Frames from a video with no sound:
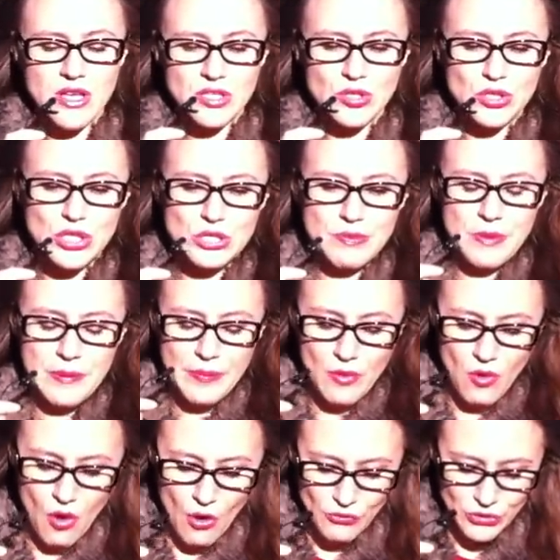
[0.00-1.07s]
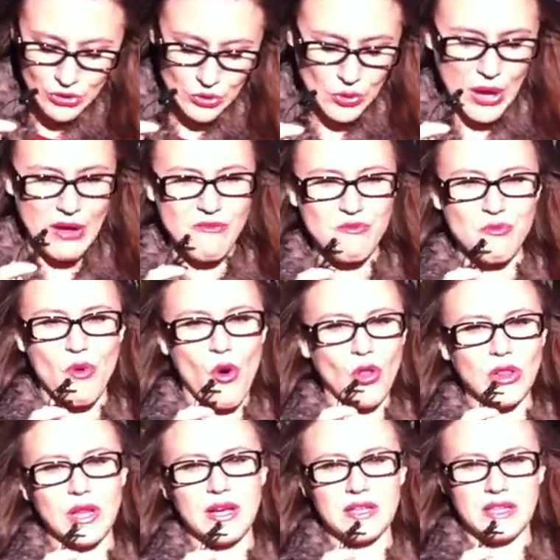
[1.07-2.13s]
So such people often have more
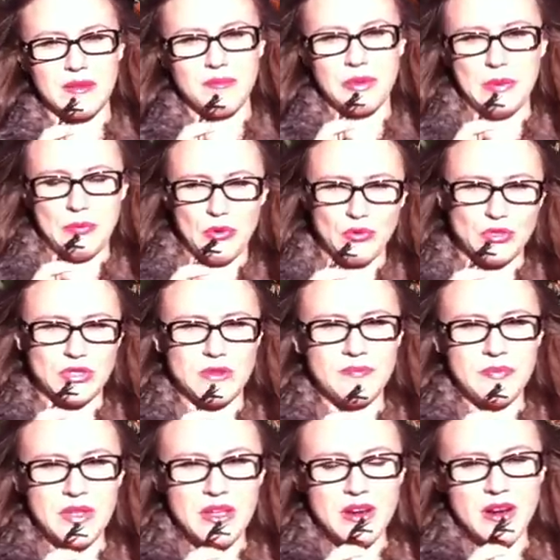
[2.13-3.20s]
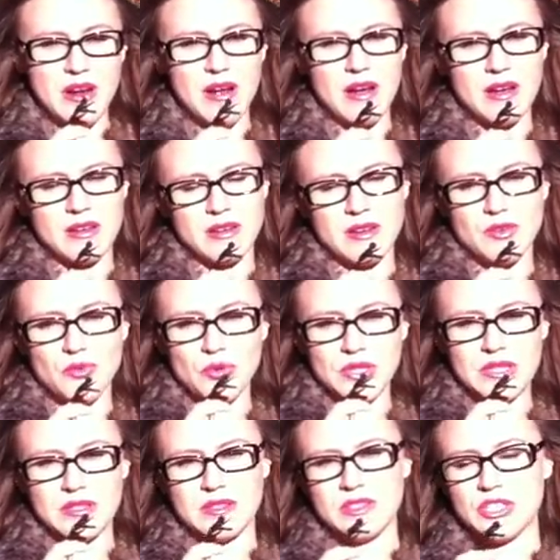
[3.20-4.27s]
luck than people with
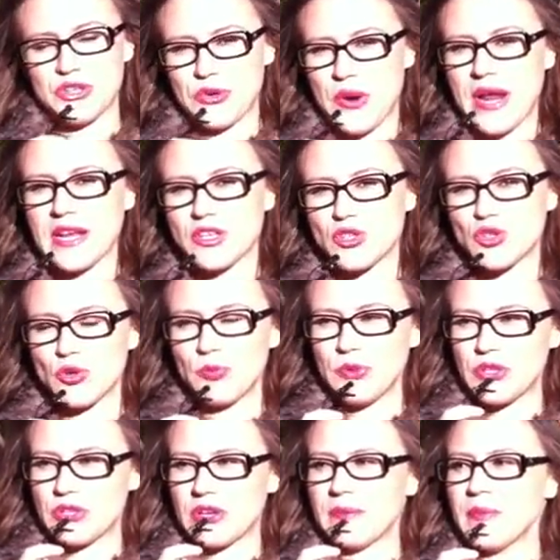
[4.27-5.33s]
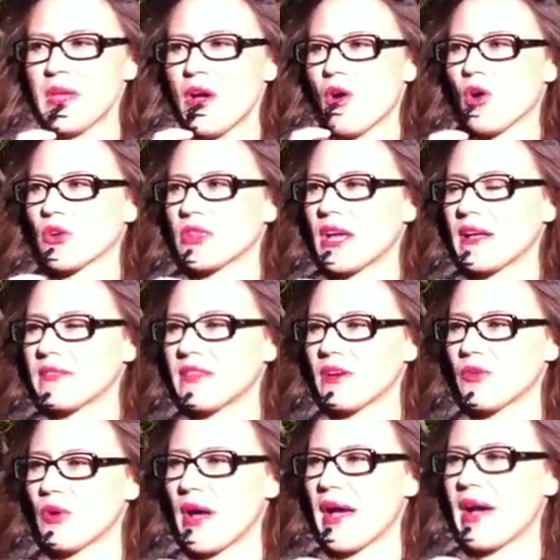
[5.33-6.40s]
direct Jupiter, or that
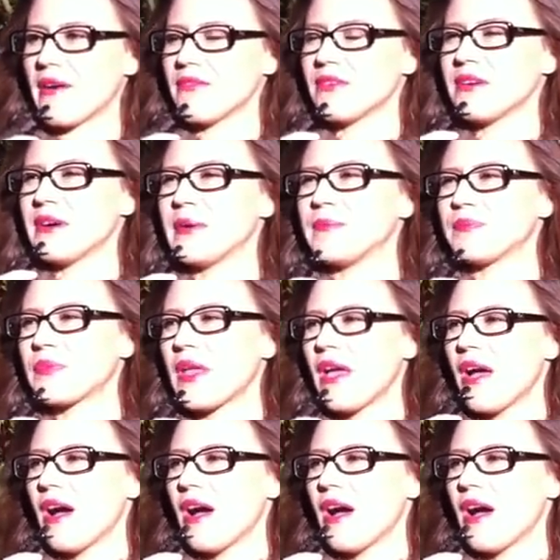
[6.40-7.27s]
they'll have